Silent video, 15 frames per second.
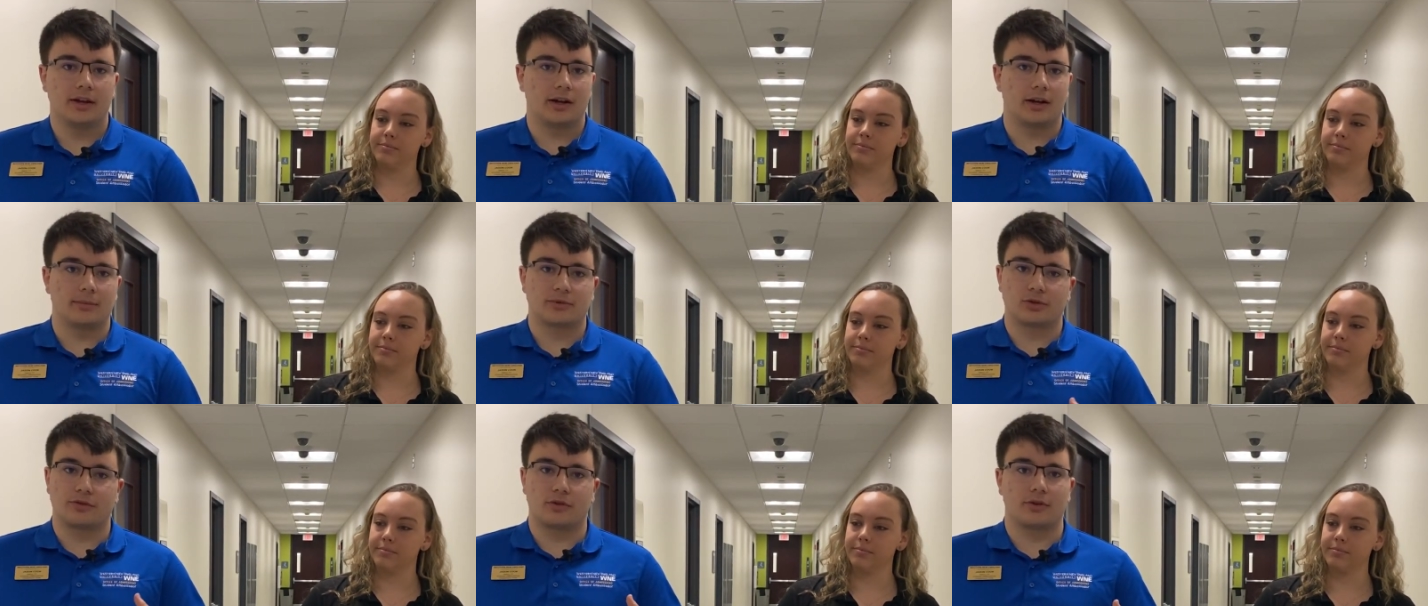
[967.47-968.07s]
Speaker 1: Um,
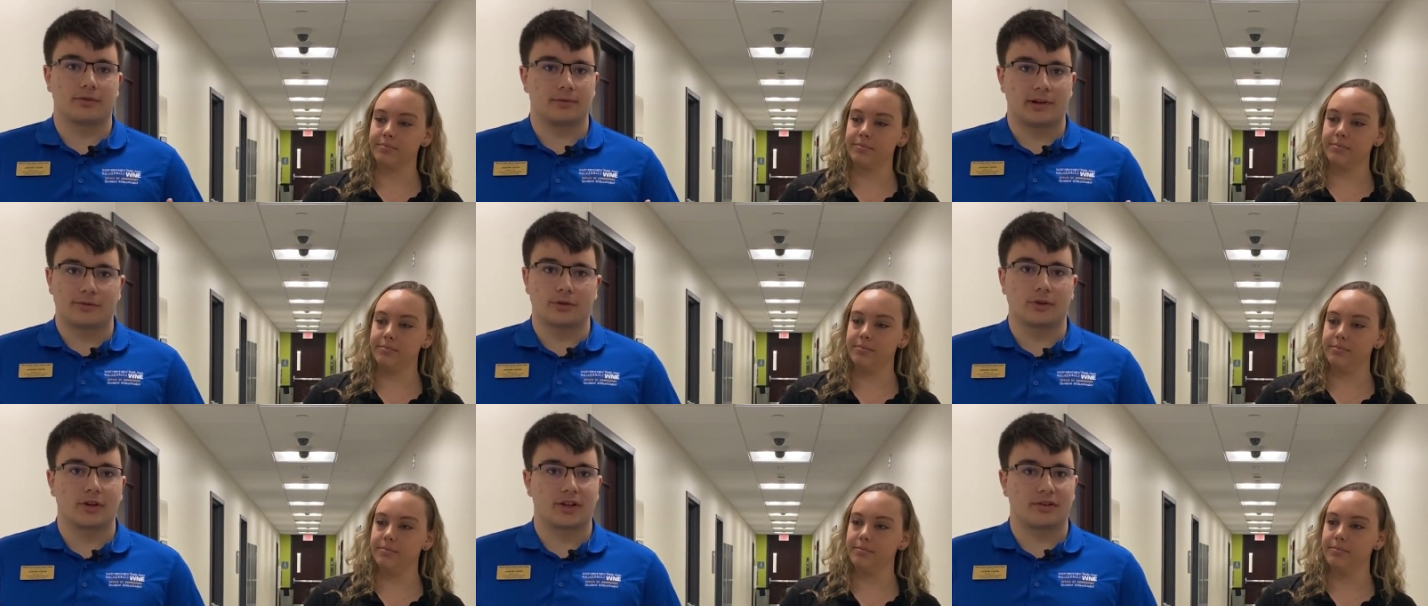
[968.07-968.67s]
so if you're
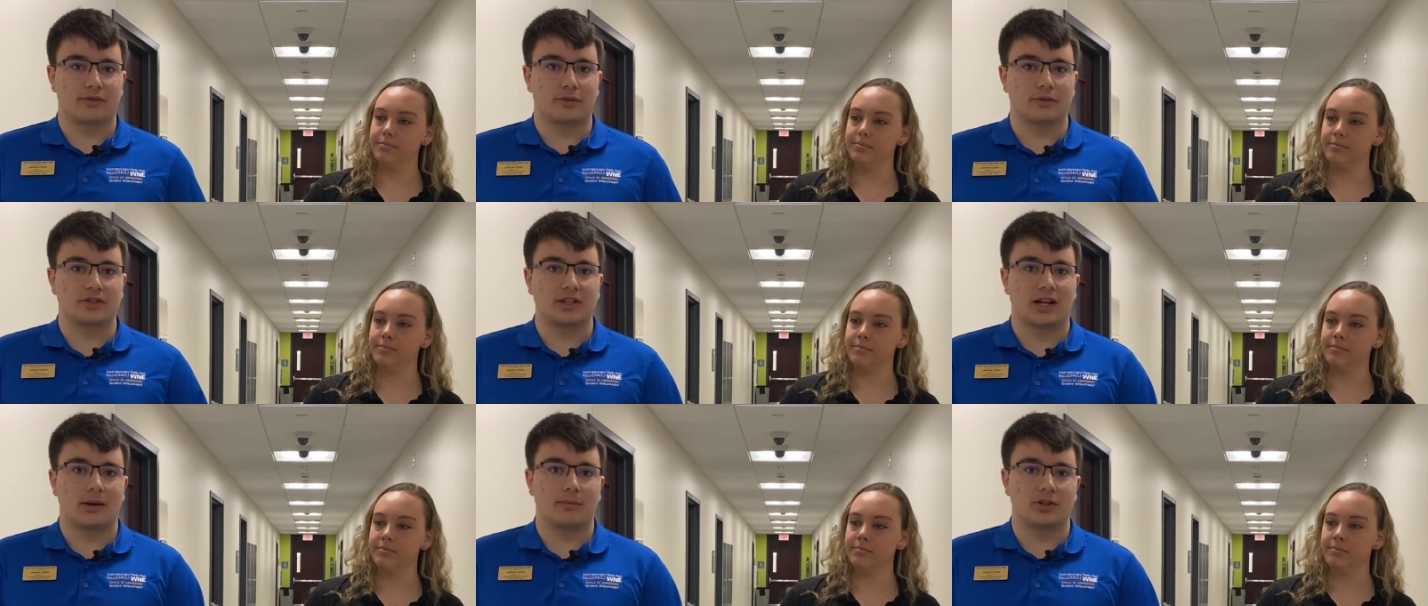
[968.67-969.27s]
ever looking for a
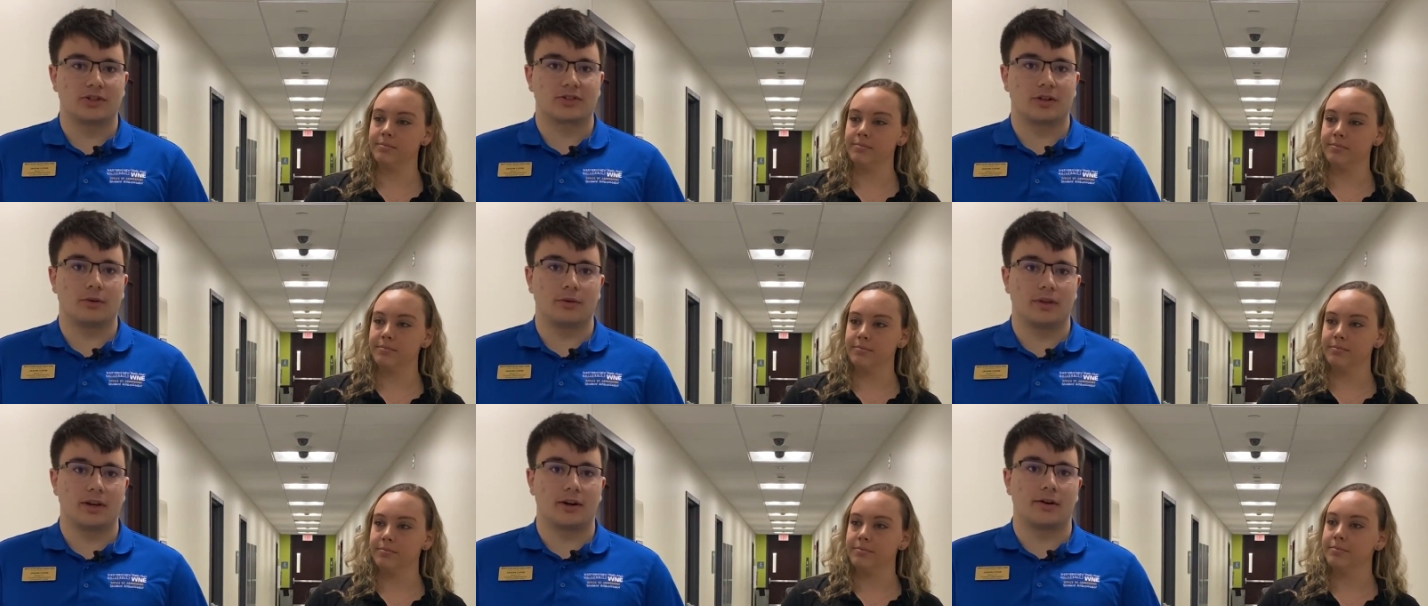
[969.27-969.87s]
job, you just go
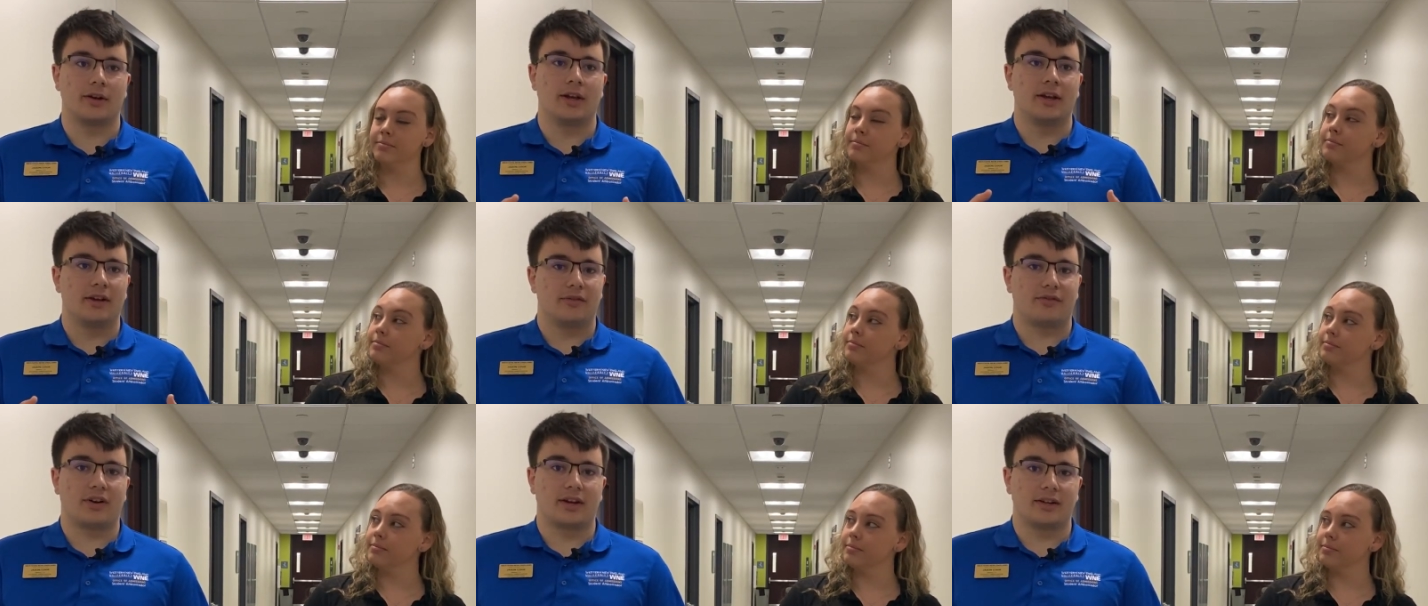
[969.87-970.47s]
there,
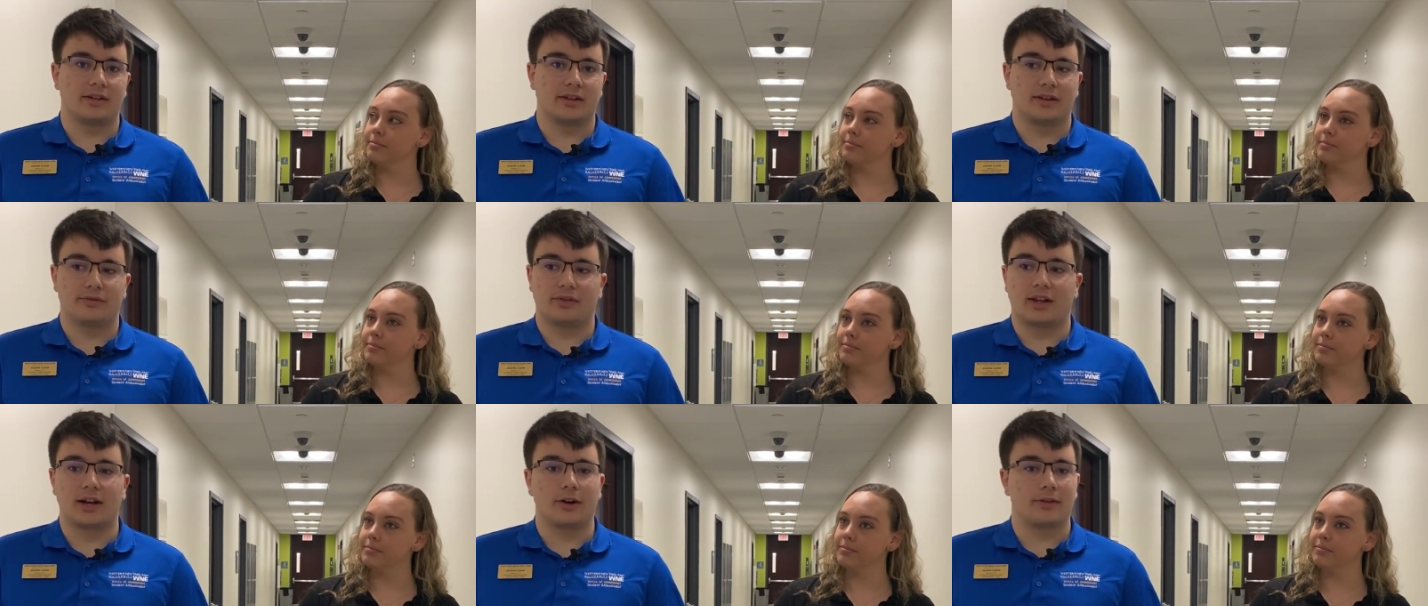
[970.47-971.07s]
find a
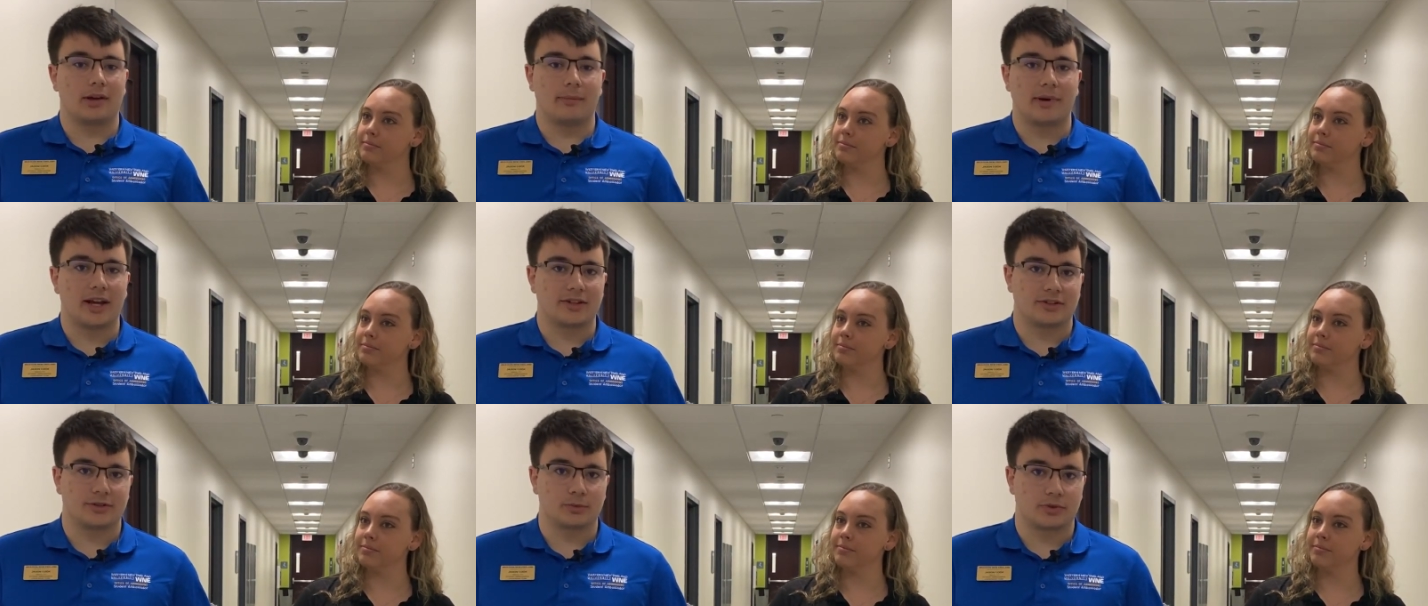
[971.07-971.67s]
flyer that
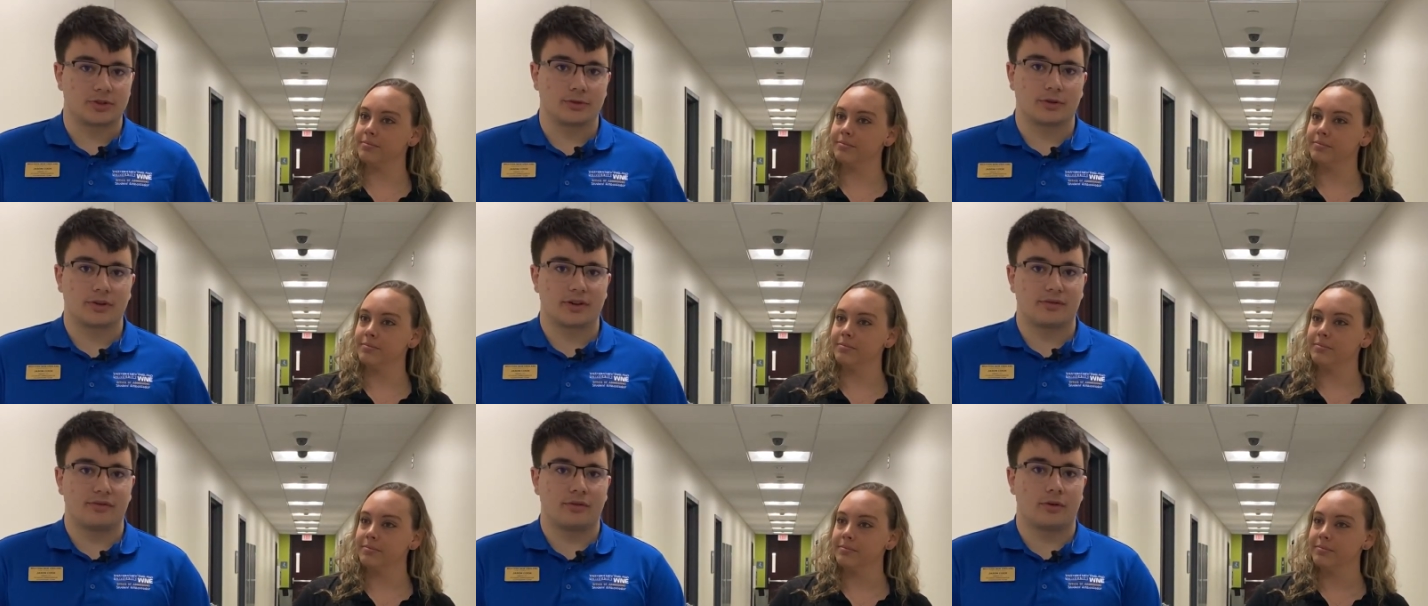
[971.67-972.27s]
matches what you're
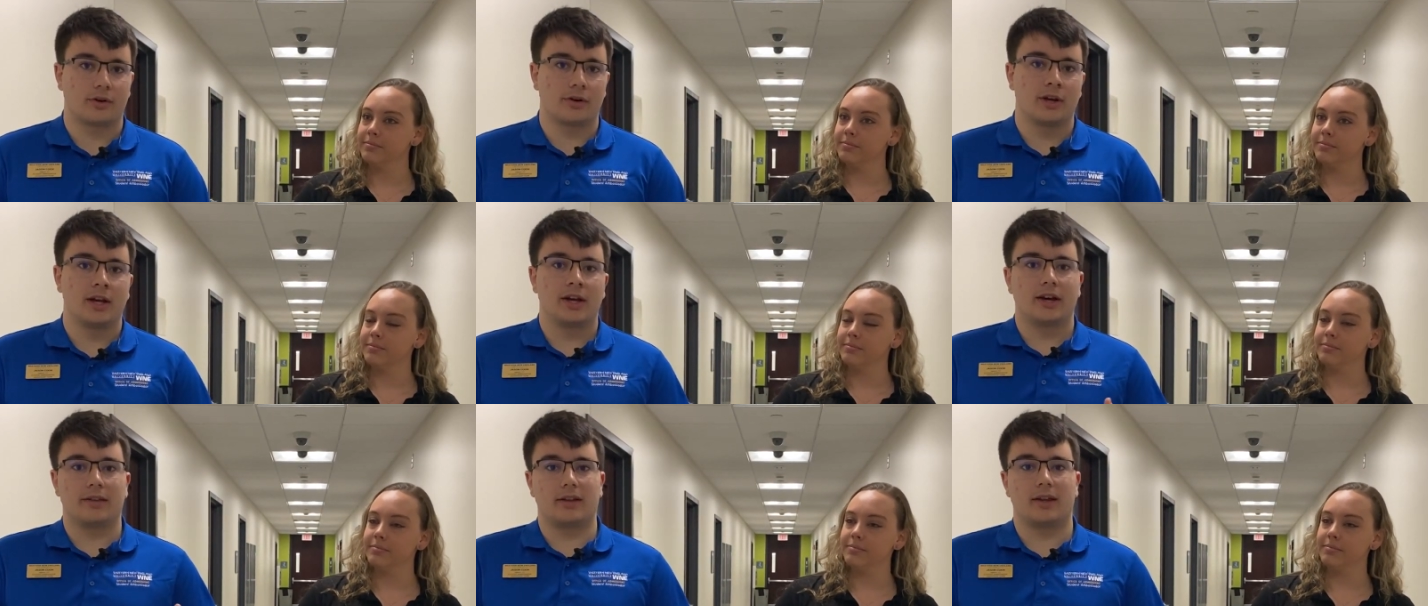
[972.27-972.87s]
looking for,
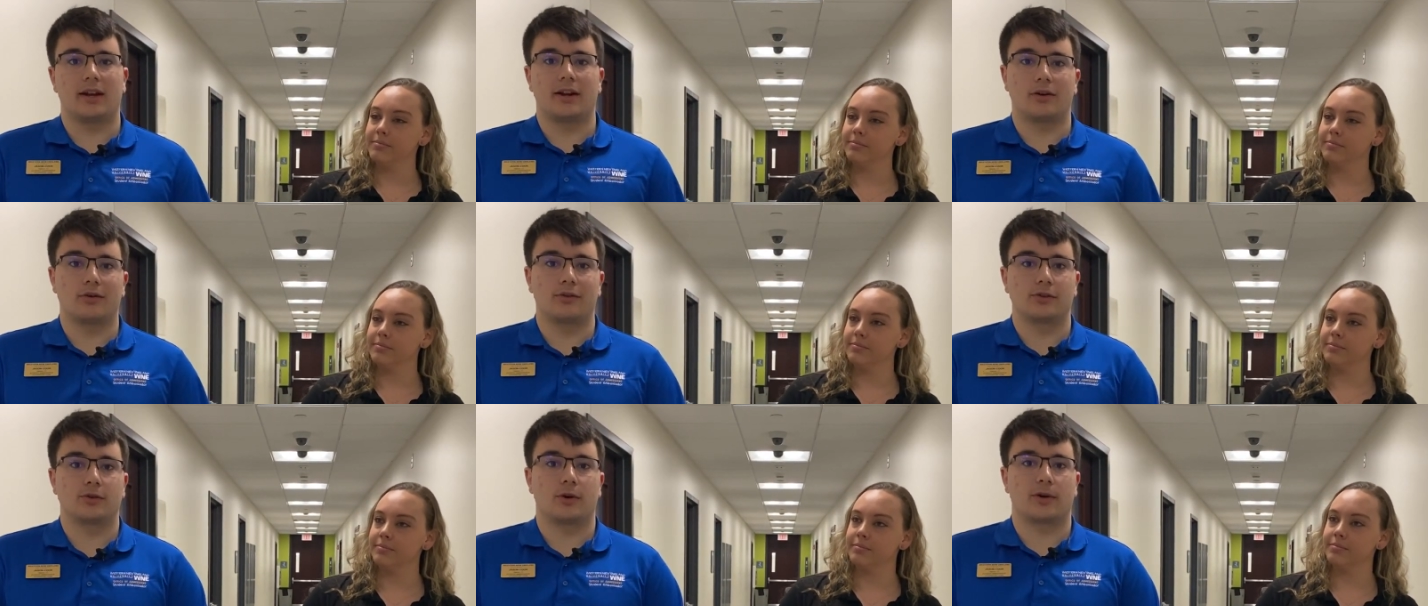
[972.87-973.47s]
and then head over
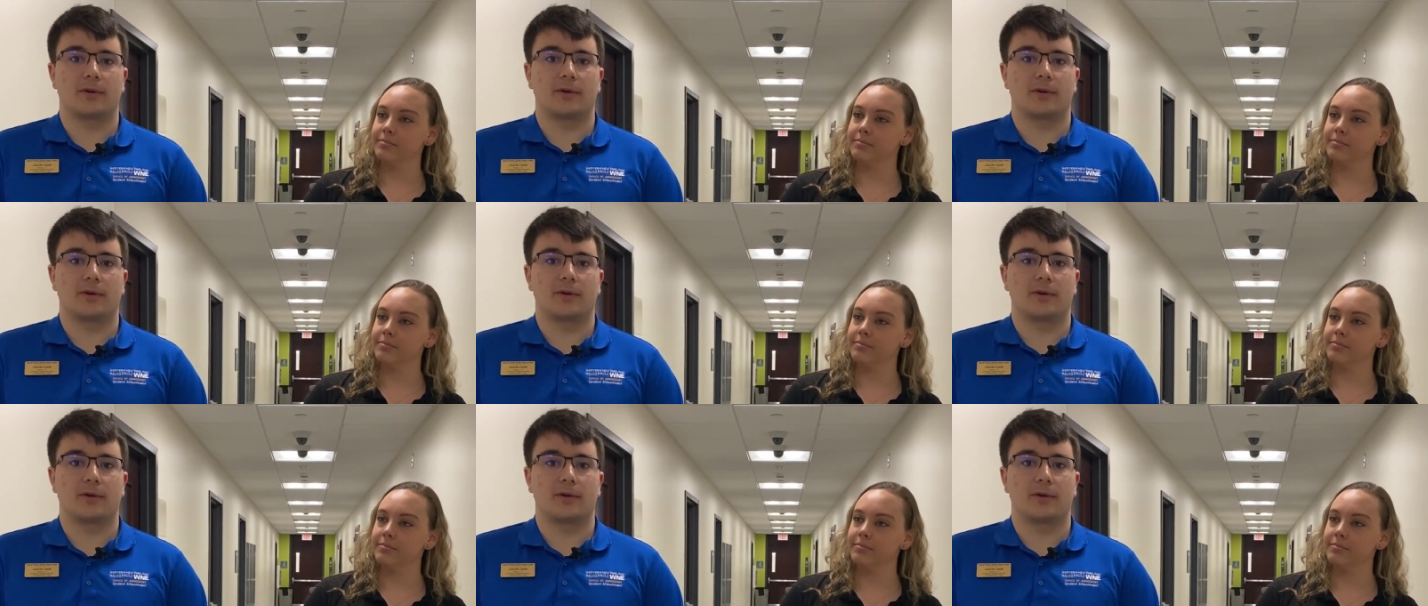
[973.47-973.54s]
to our